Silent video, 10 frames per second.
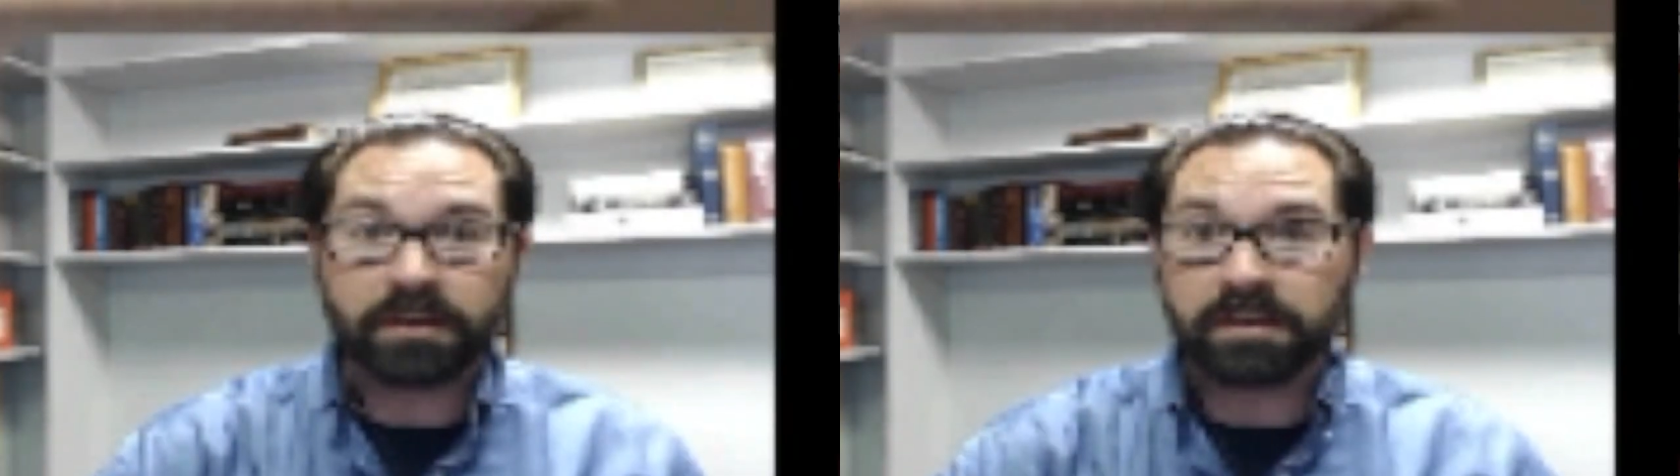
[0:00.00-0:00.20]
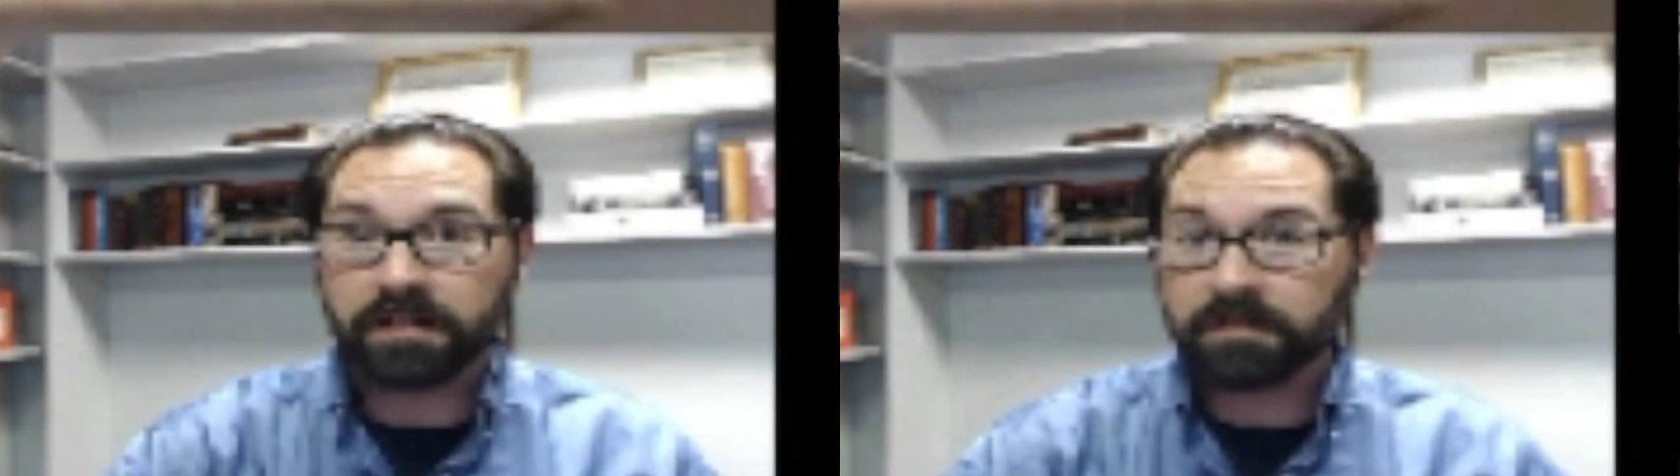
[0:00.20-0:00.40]

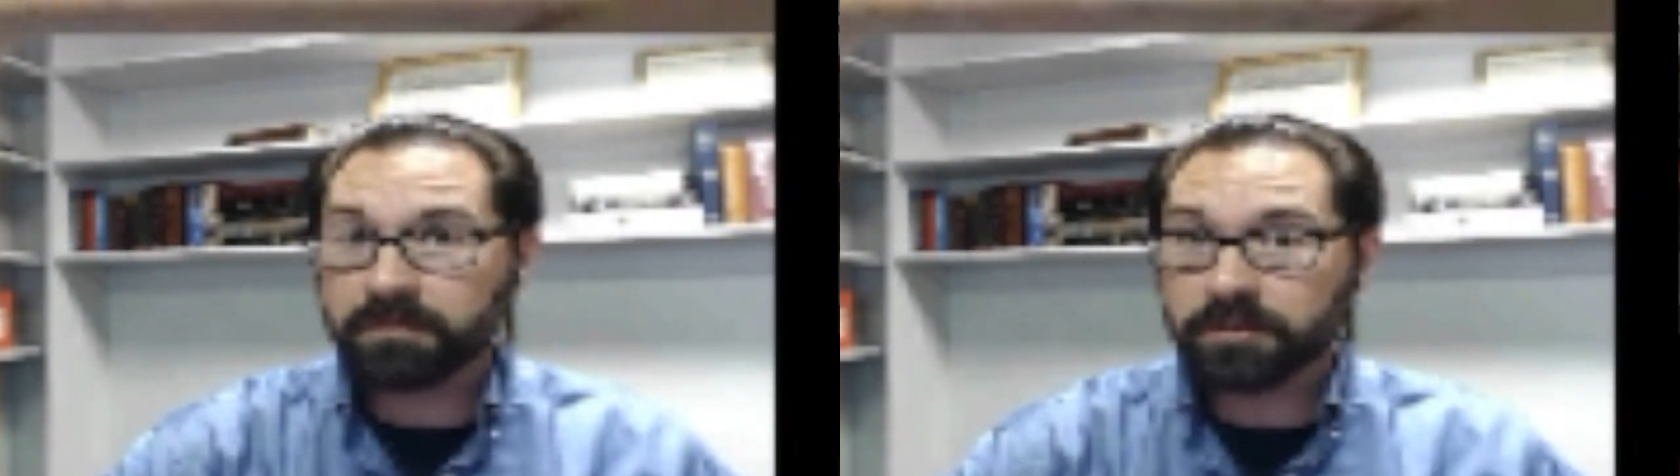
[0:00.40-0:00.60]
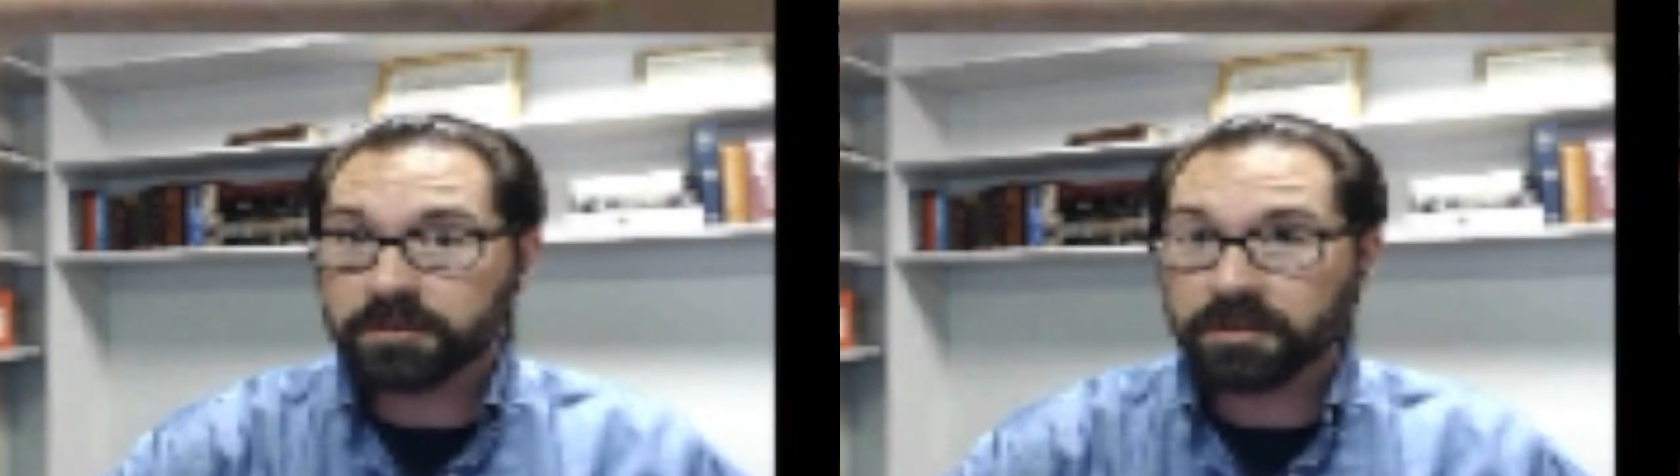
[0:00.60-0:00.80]

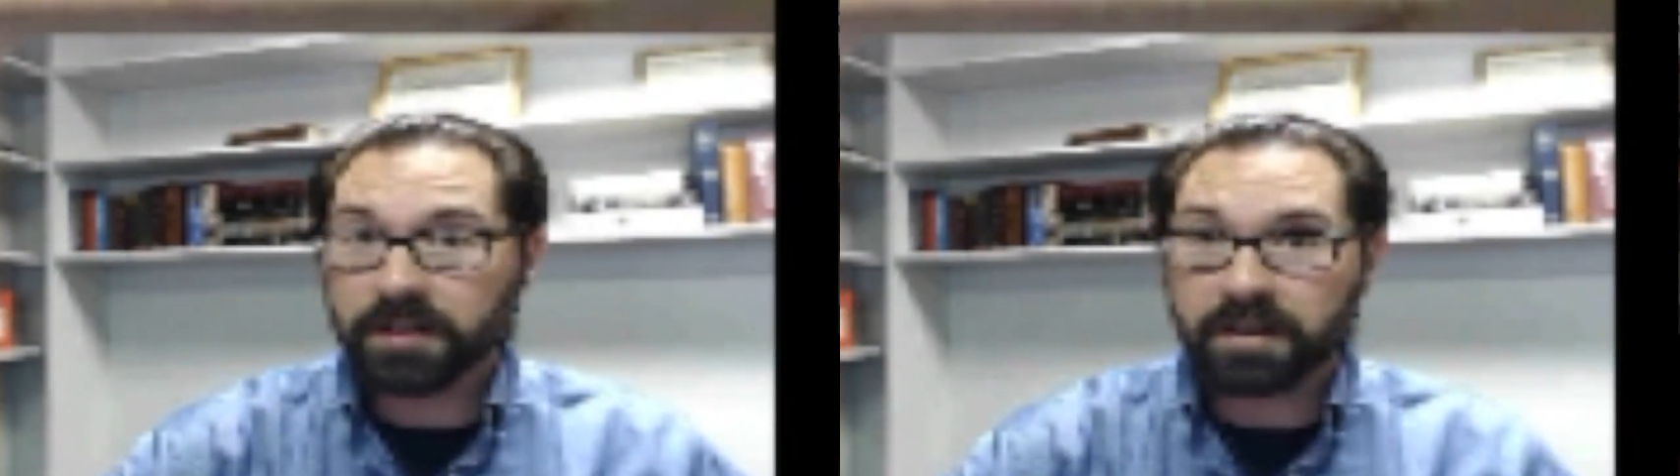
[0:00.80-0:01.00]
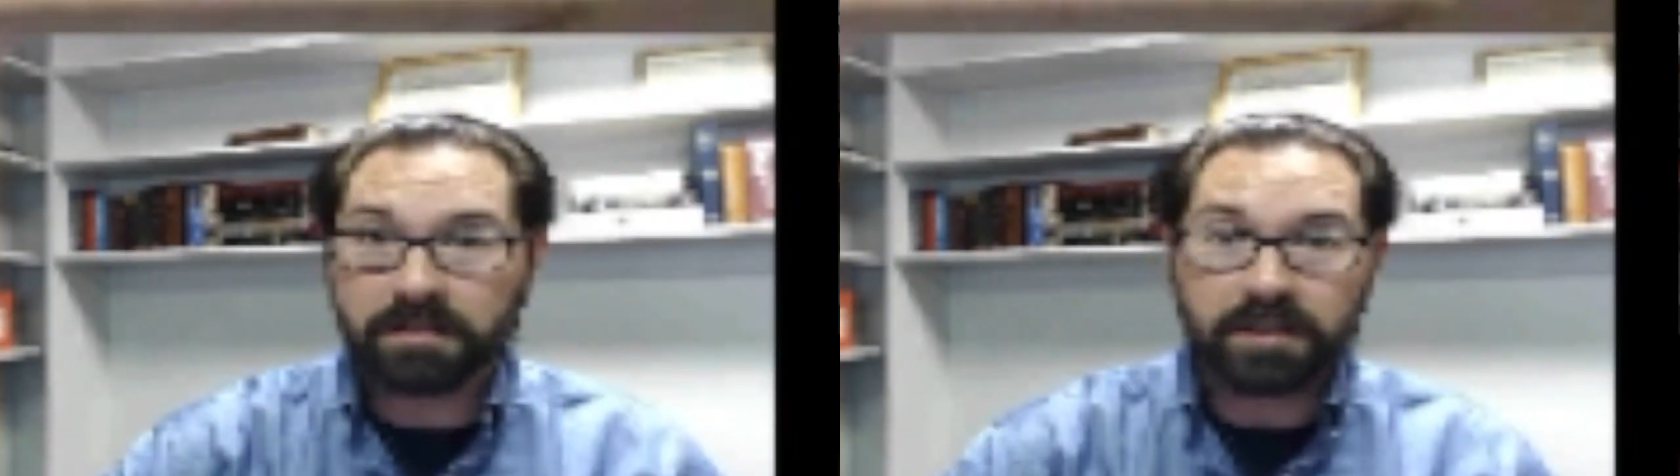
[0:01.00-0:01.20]
unfortunately,
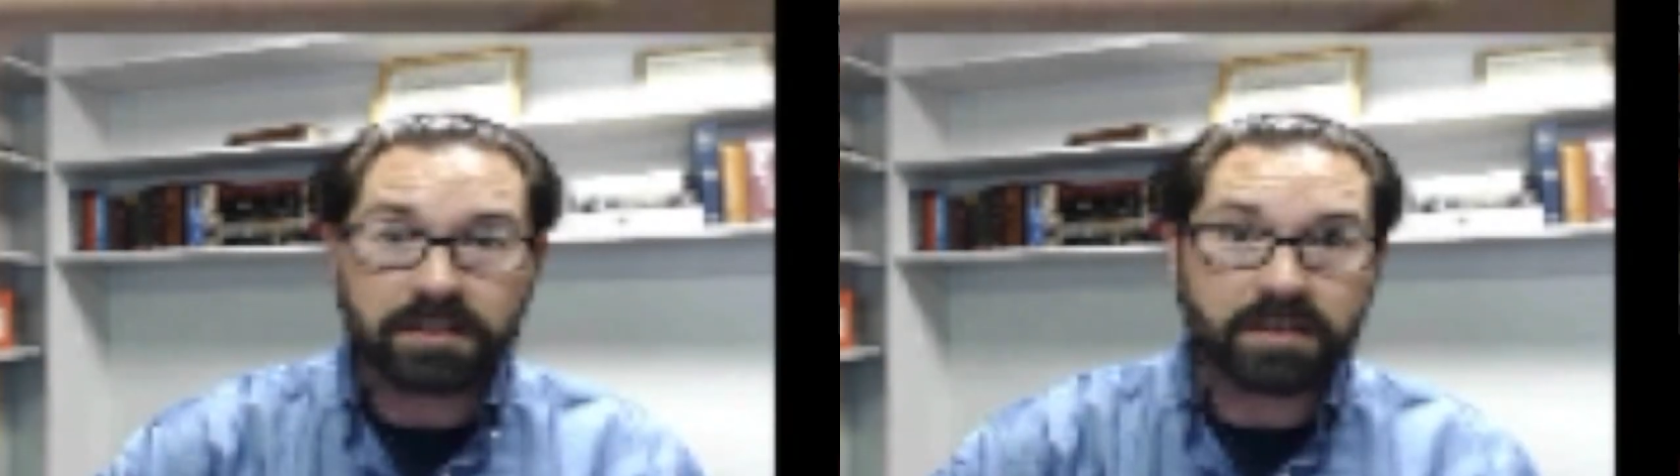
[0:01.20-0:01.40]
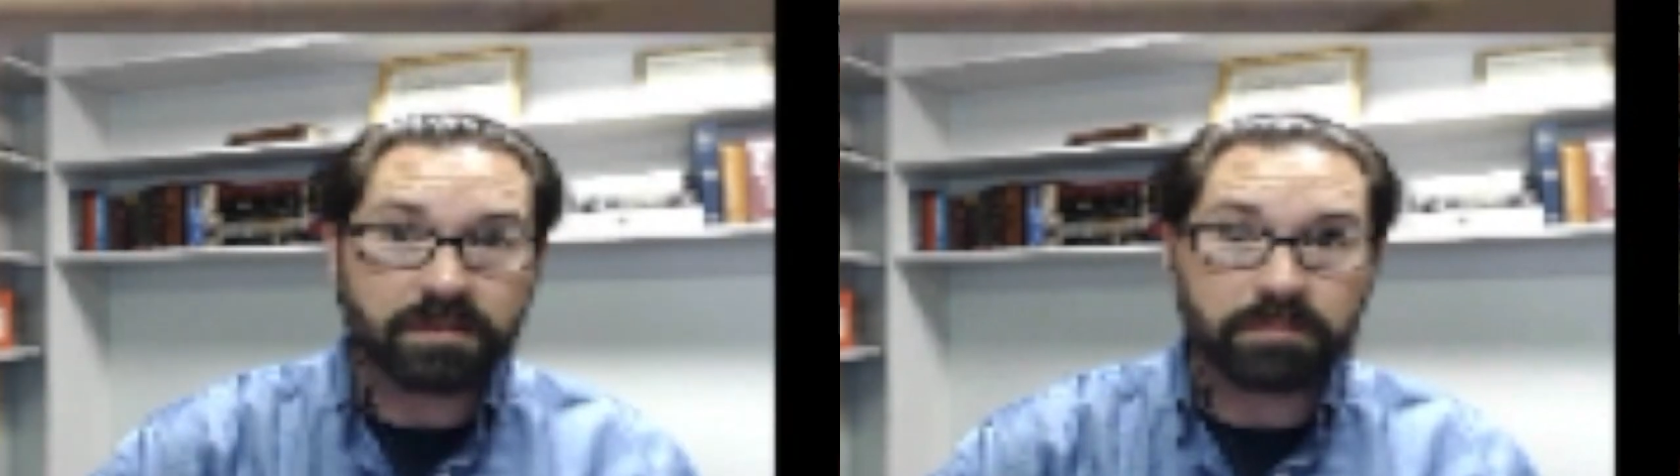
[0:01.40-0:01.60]
and
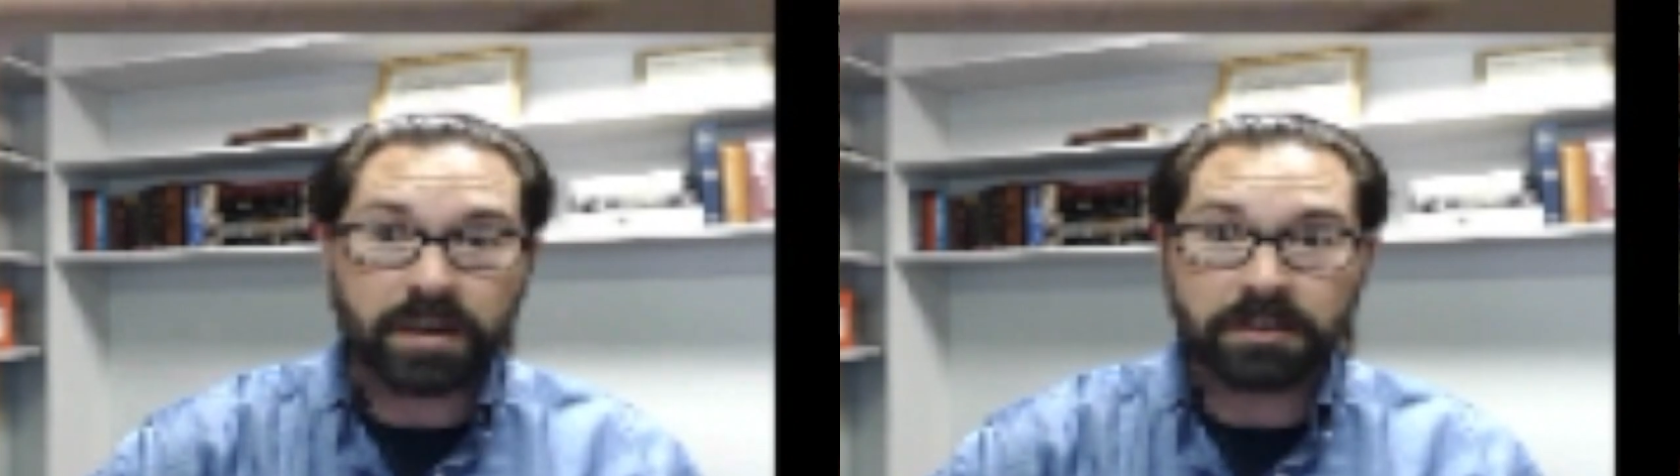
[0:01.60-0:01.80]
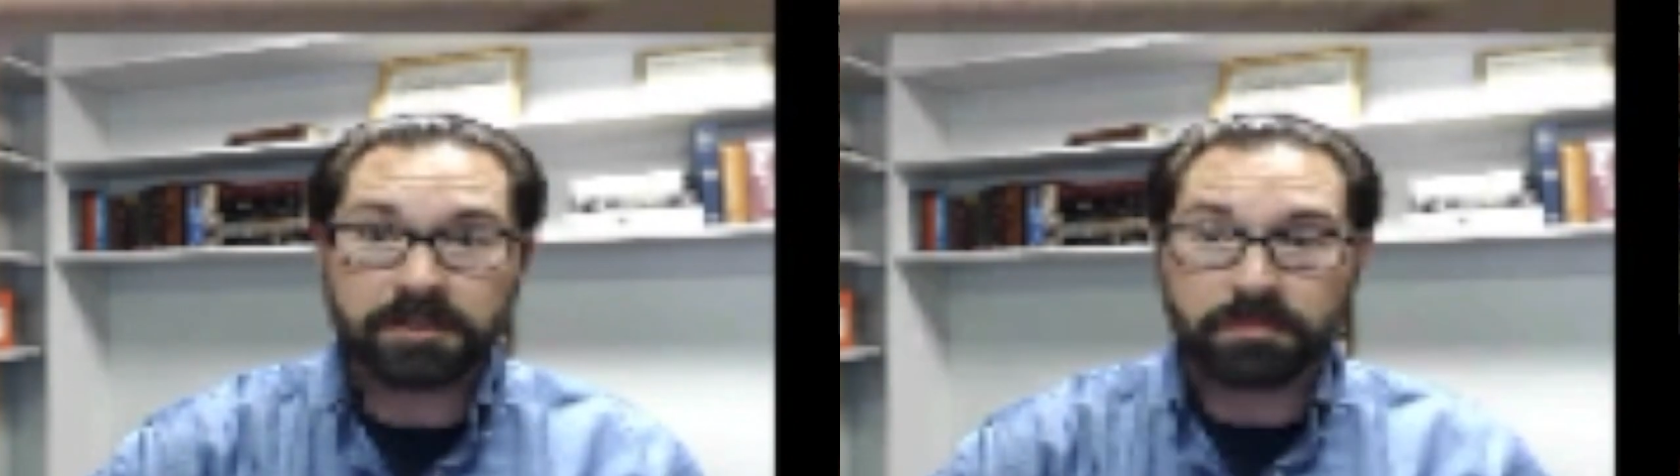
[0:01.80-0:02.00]
even
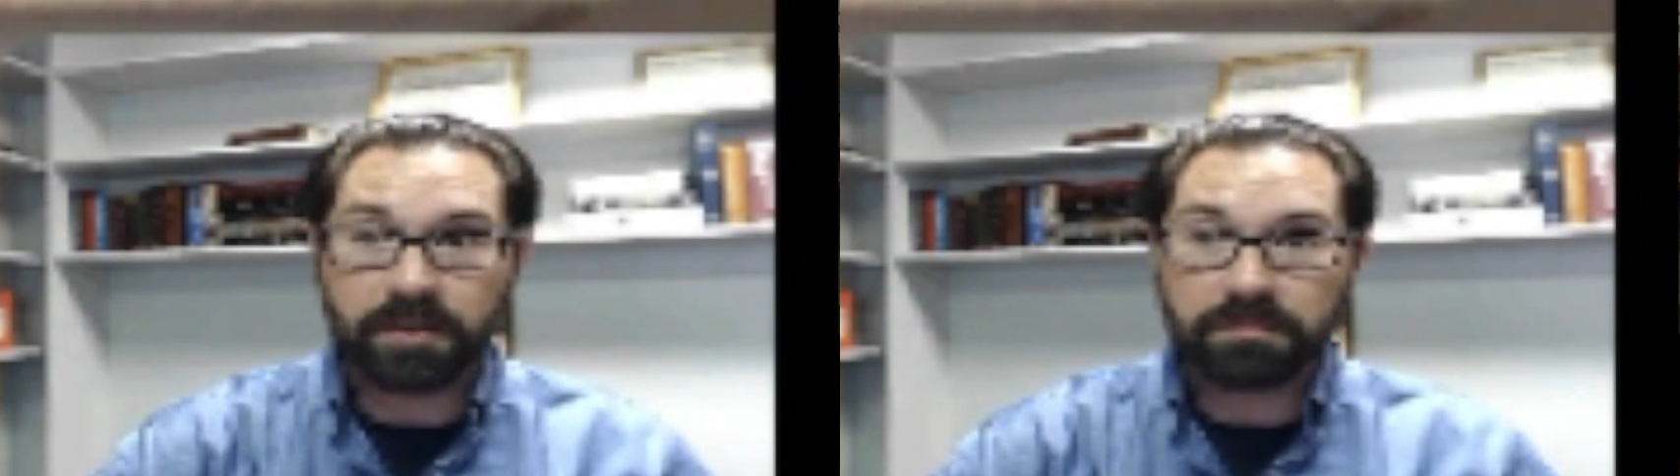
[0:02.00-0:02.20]
Belgium, they're